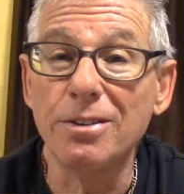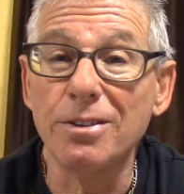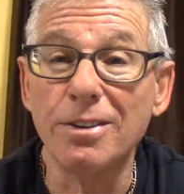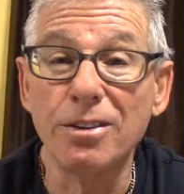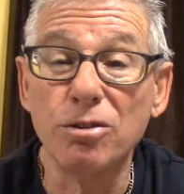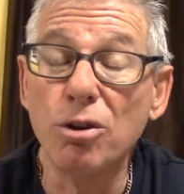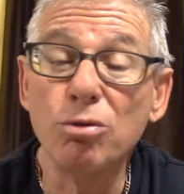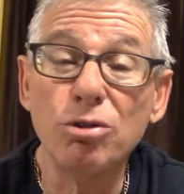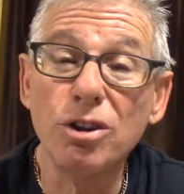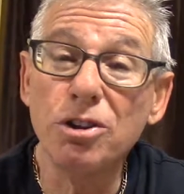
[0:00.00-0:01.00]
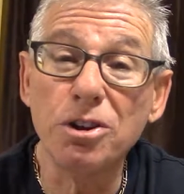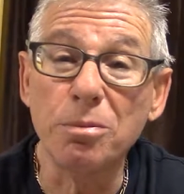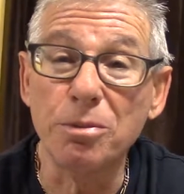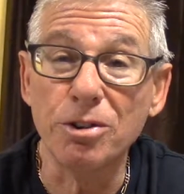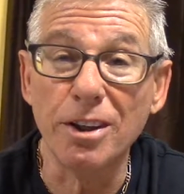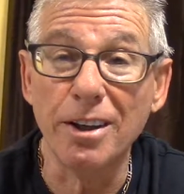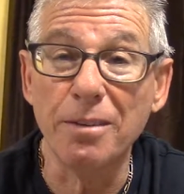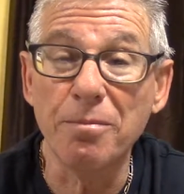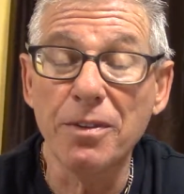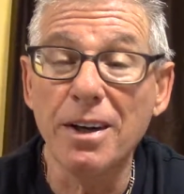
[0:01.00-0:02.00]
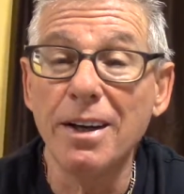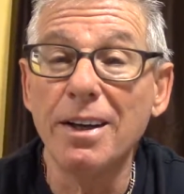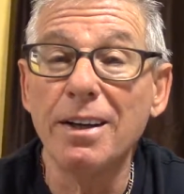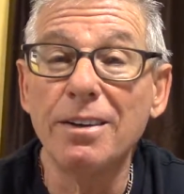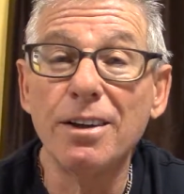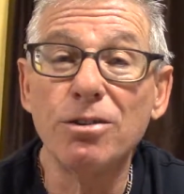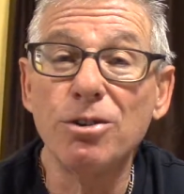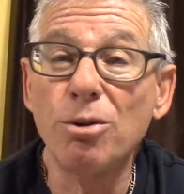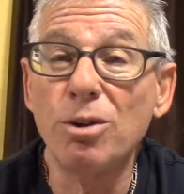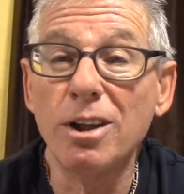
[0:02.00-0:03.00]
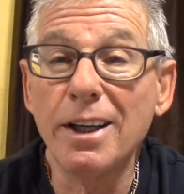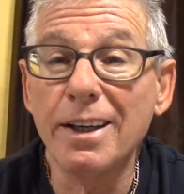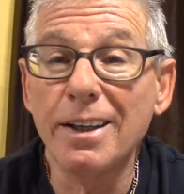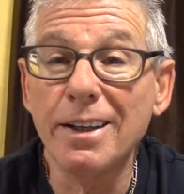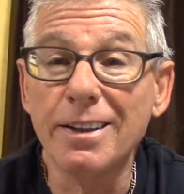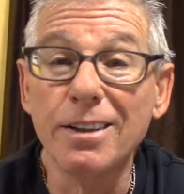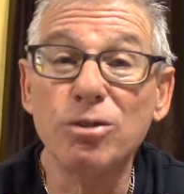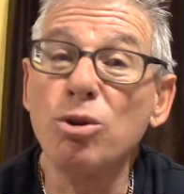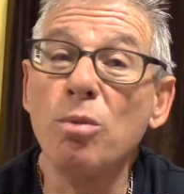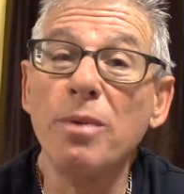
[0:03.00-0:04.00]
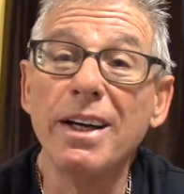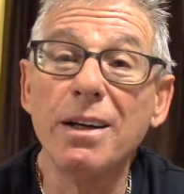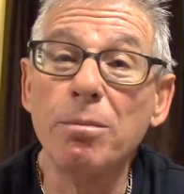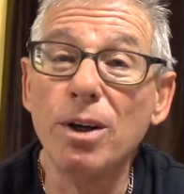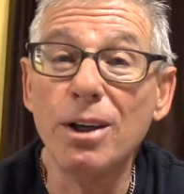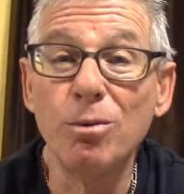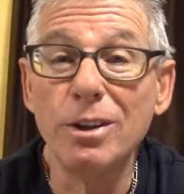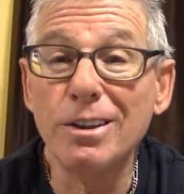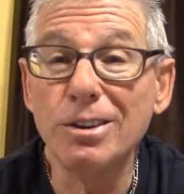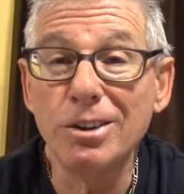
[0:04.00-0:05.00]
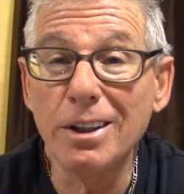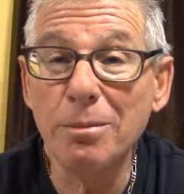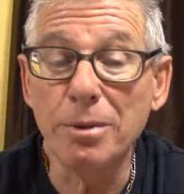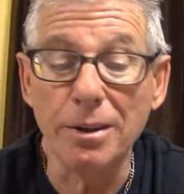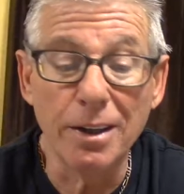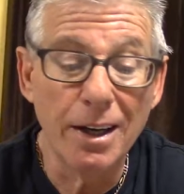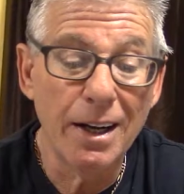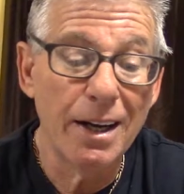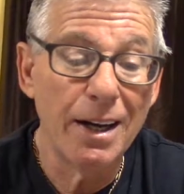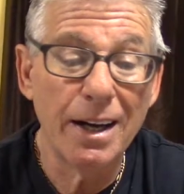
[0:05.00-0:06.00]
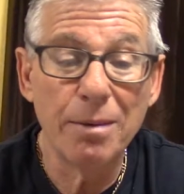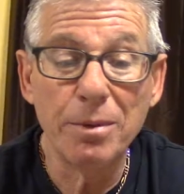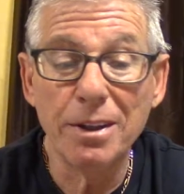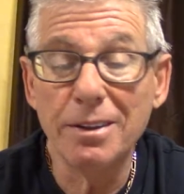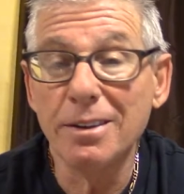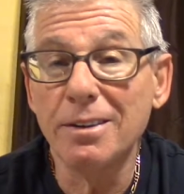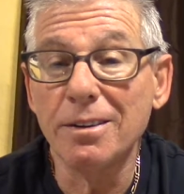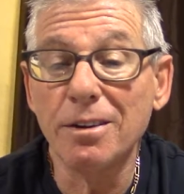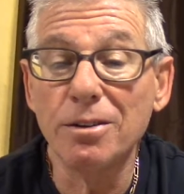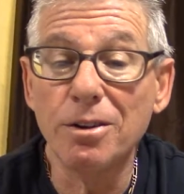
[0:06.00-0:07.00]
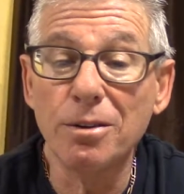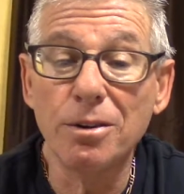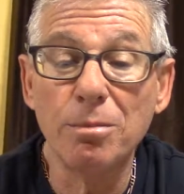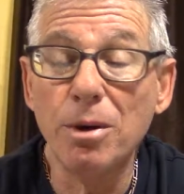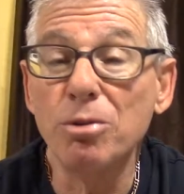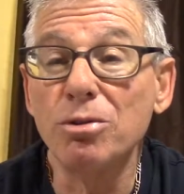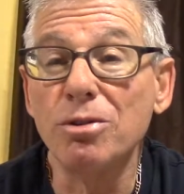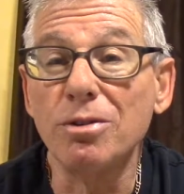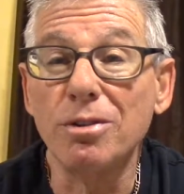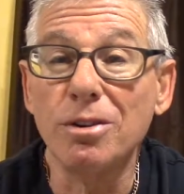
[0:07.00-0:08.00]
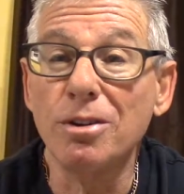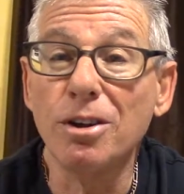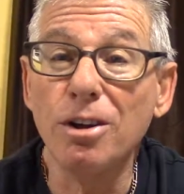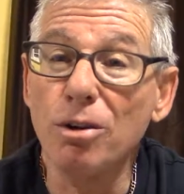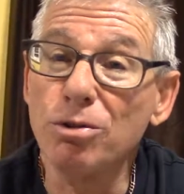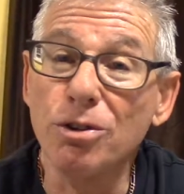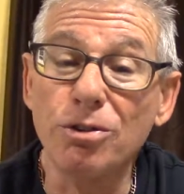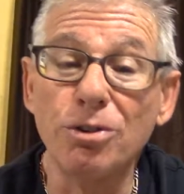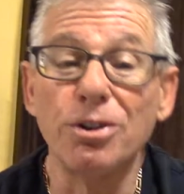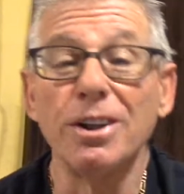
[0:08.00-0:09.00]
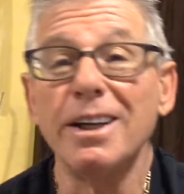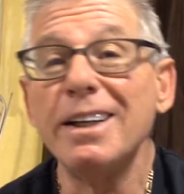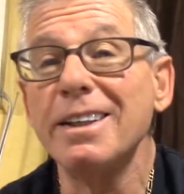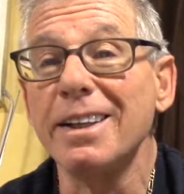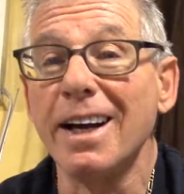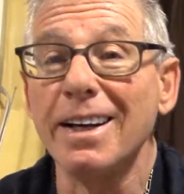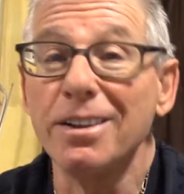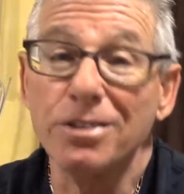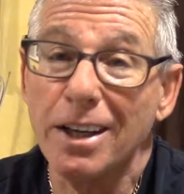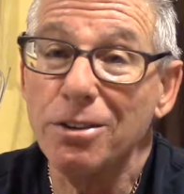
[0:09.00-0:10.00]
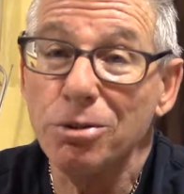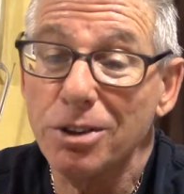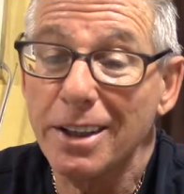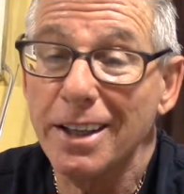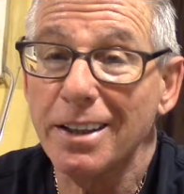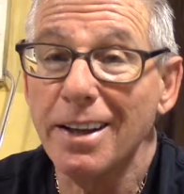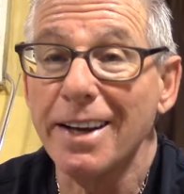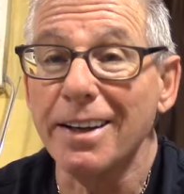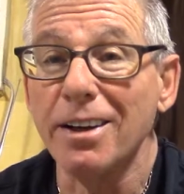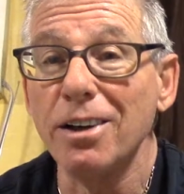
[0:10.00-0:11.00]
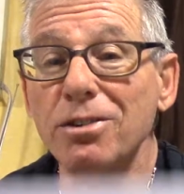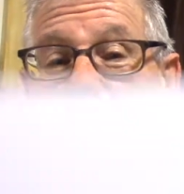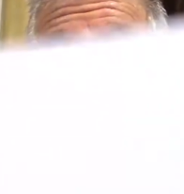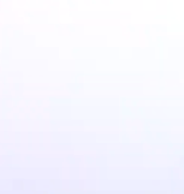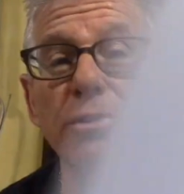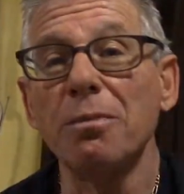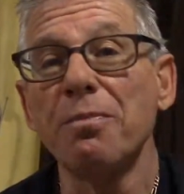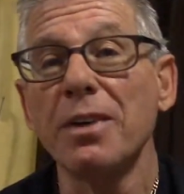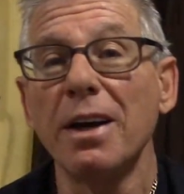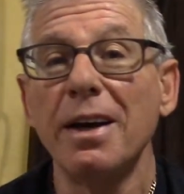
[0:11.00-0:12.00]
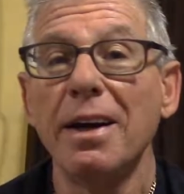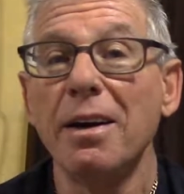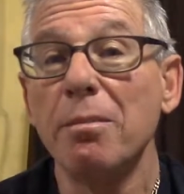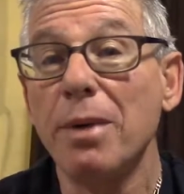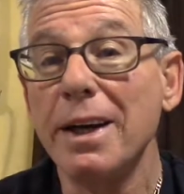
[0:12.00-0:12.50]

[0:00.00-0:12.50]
there's no systems here. There's no click. There's no making money when you're sleeping. I mean, the closest you can get to that is I used to get a lot of customers by